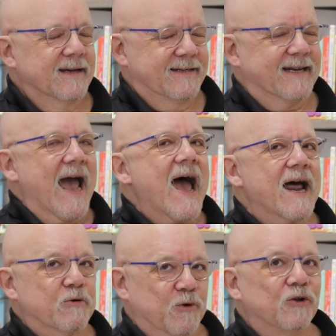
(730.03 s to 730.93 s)

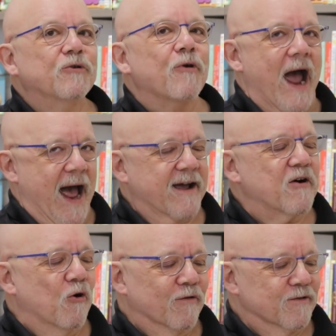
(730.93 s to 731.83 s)
Dad will crack
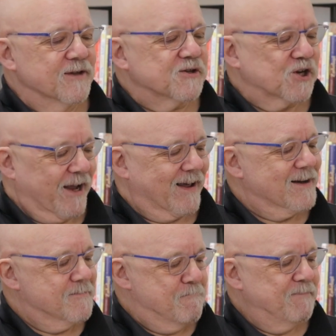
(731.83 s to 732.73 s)
over the
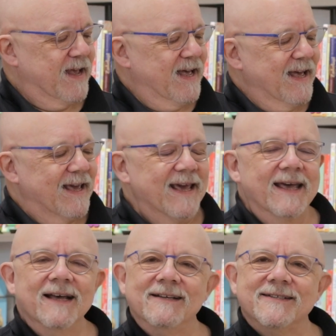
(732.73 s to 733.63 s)
chicken.
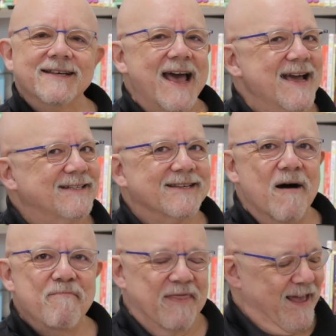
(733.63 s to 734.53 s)
He'll say
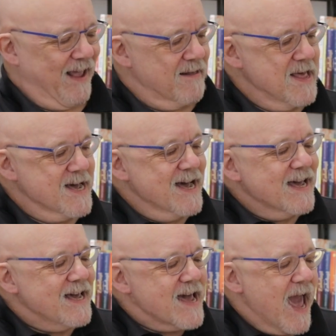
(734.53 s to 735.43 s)
something.
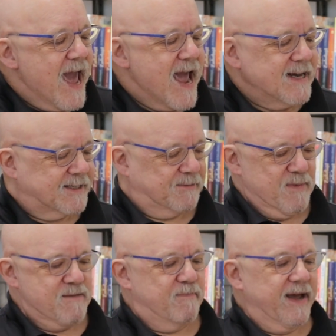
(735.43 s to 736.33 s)
He hates
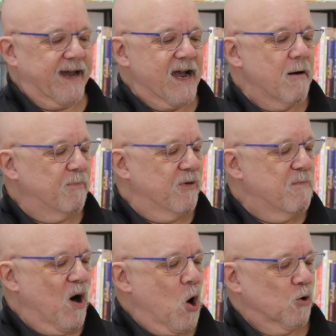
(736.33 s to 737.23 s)
me picking up the
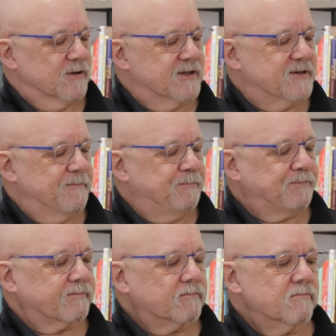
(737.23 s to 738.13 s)
bones.
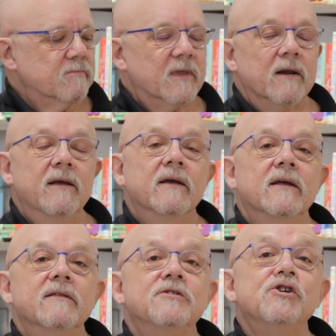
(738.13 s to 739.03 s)

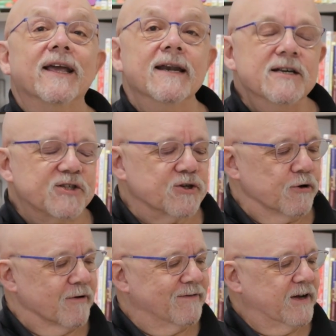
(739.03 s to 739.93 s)
The chicken is
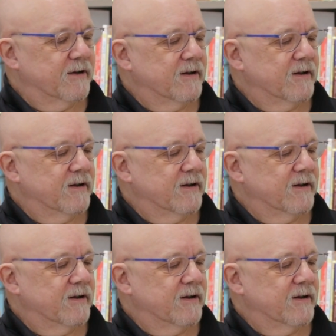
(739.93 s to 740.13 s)
served.